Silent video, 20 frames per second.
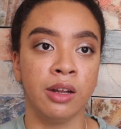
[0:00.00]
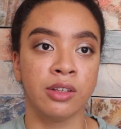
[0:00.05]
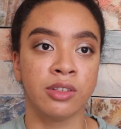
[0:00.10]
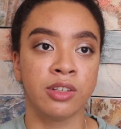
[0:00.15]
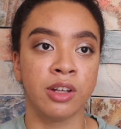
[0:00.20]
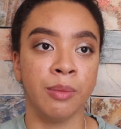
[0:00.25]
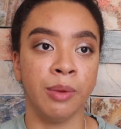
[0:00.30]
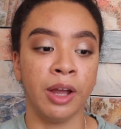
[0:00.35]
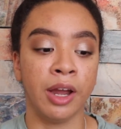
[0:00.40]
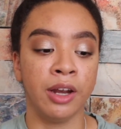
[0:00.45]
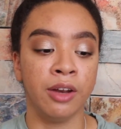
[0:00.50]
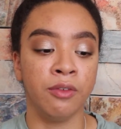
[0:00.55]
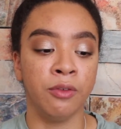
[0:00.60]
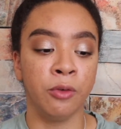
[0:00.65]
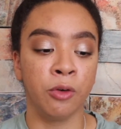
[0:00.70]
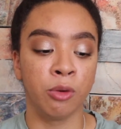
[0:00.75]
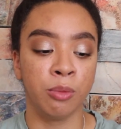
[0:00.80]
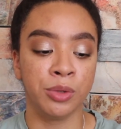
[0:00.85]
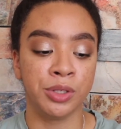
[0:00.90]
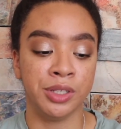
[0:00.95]
some kind of
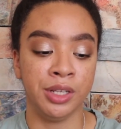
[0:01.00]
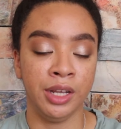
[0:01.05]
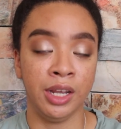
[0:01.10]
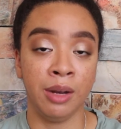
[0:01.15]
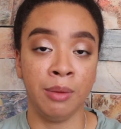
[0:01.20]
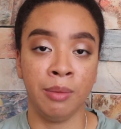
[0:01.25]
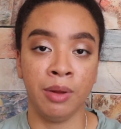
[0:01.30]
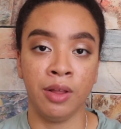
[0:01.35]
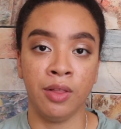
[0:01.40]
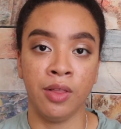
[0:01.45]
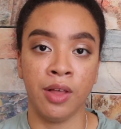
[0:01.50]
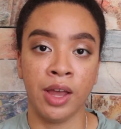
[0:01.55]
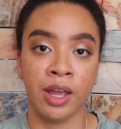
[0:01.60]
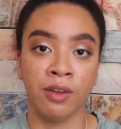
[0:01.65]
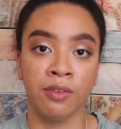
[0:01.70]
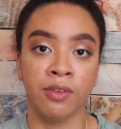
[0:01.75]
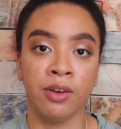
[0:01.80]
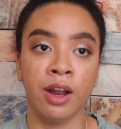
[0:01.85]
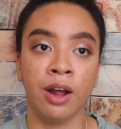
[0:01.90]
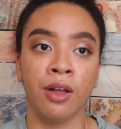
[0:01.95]
normalcy in my
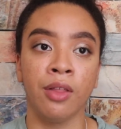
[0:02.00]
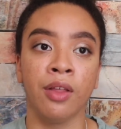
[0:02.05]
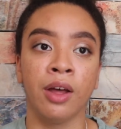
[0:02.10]
life now